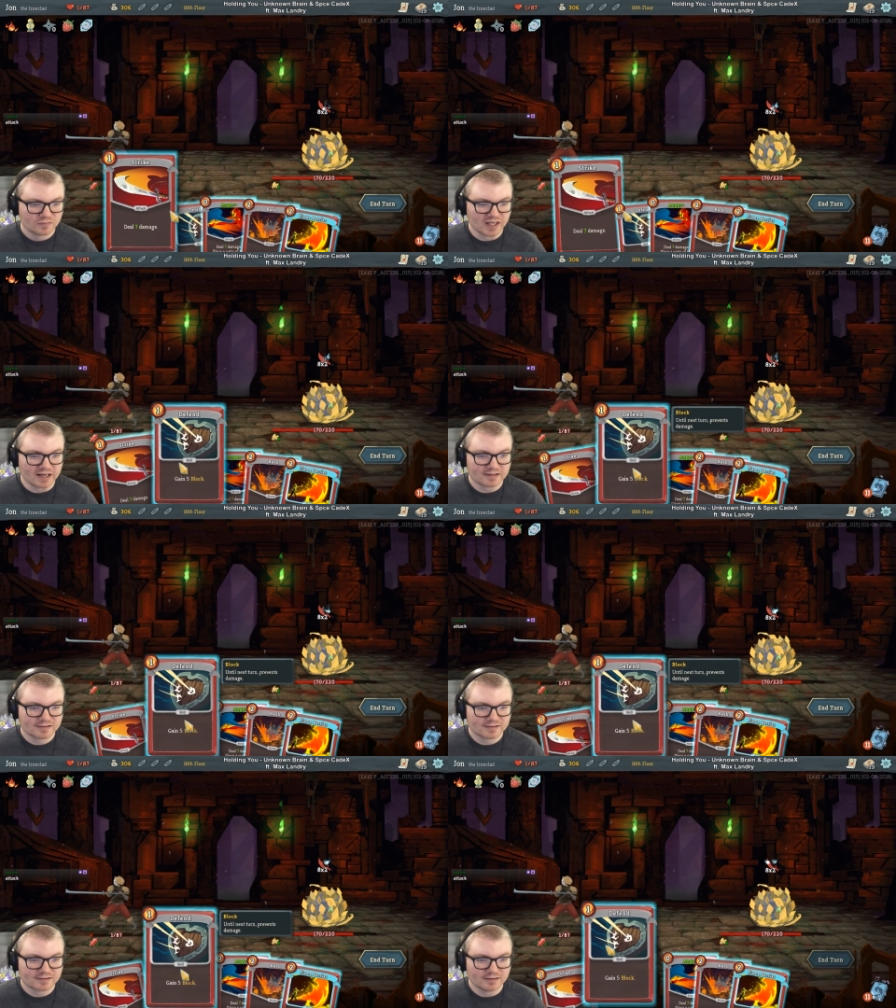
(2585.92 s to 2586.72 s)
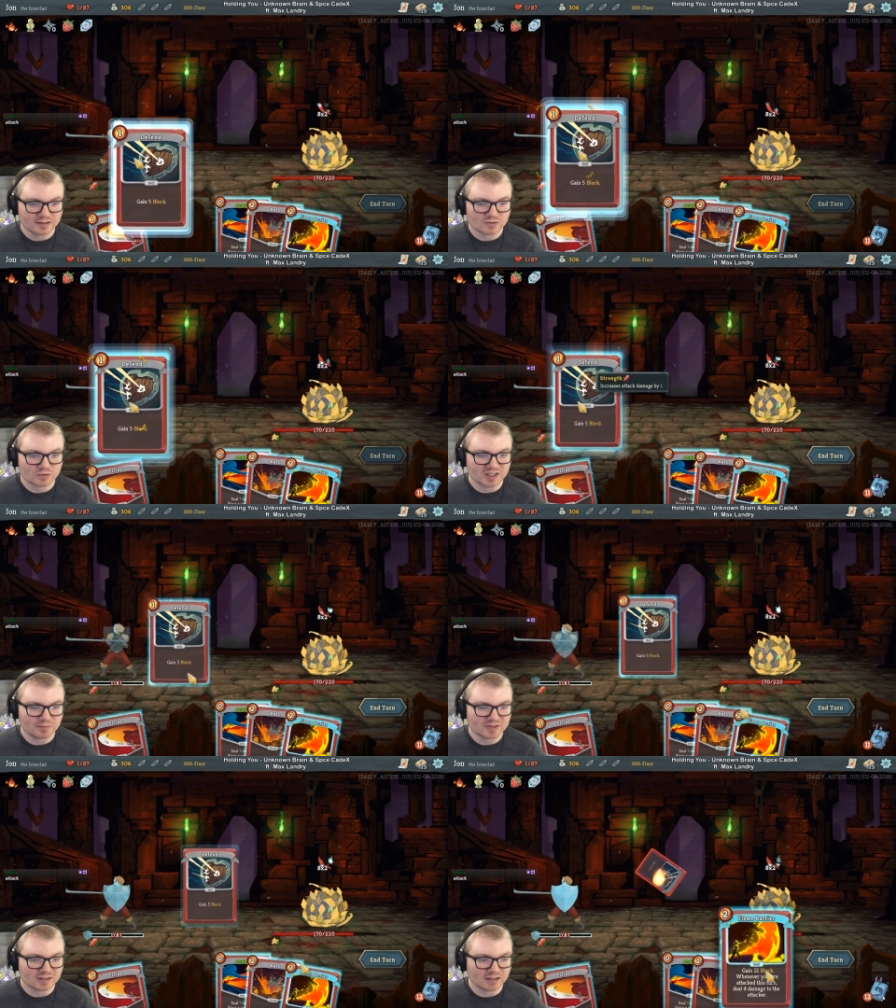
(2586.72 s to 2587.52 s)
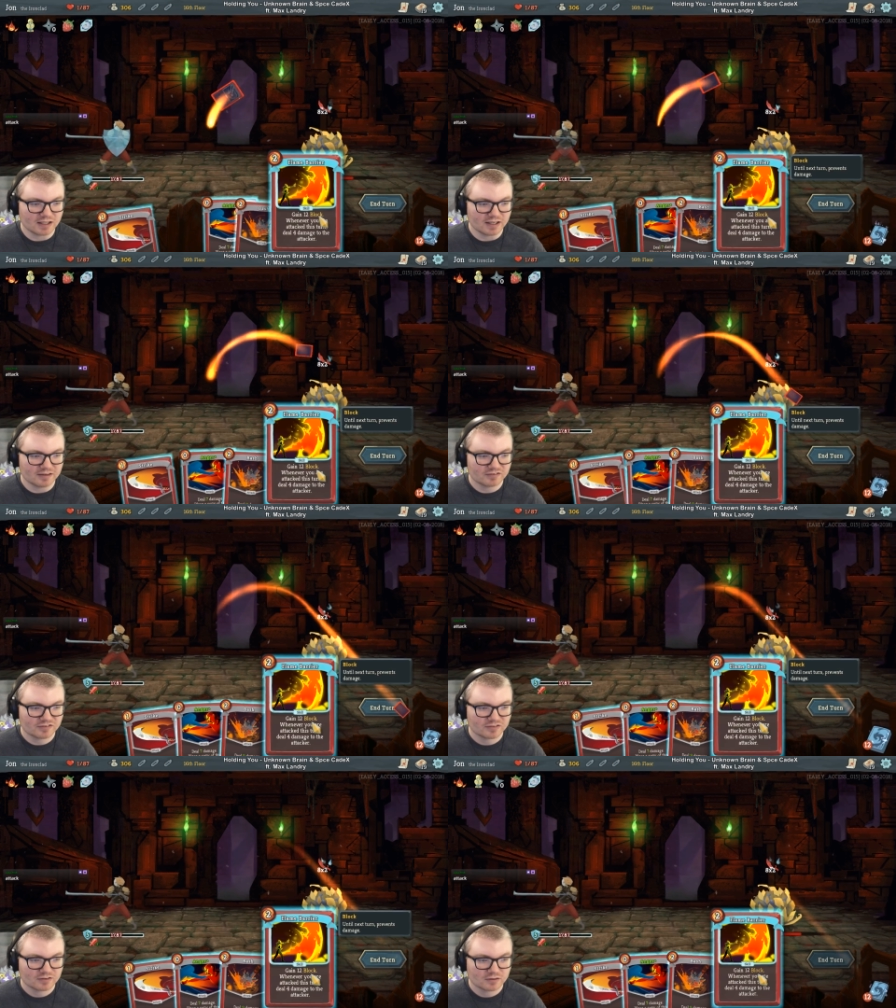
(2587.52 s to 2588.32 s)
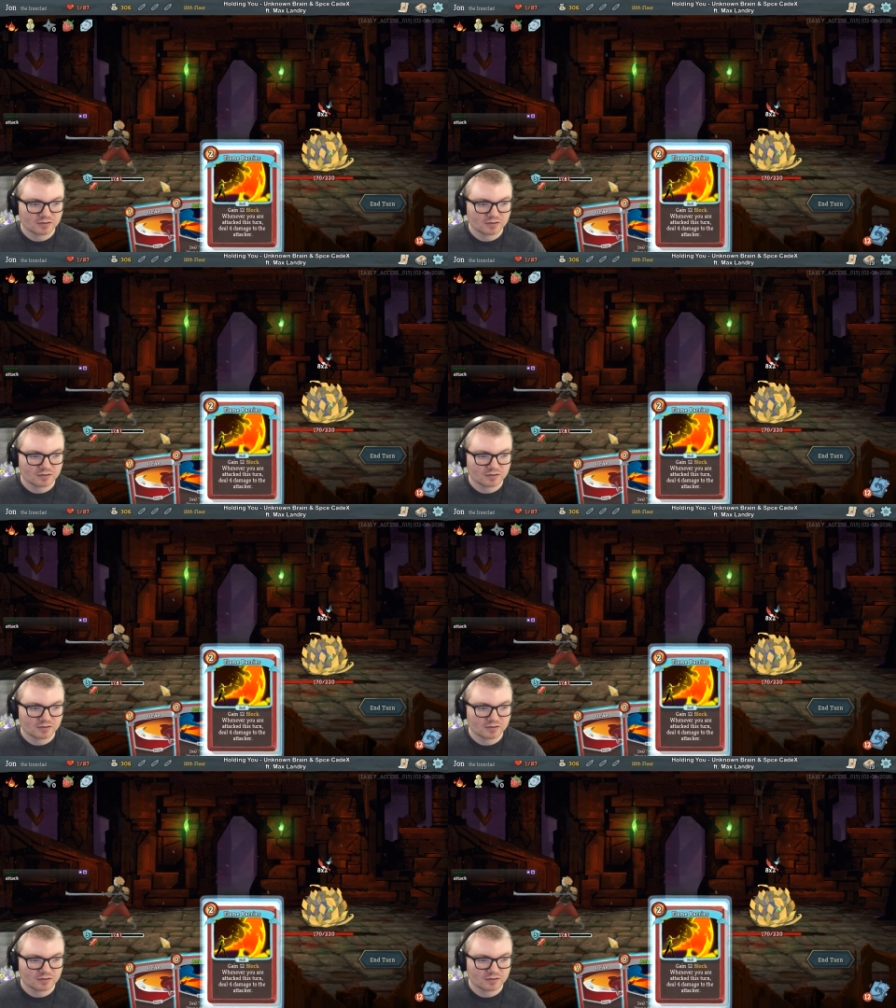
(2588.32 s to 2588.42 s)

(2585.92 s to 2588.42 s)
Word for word: Yes, this will keep us alive.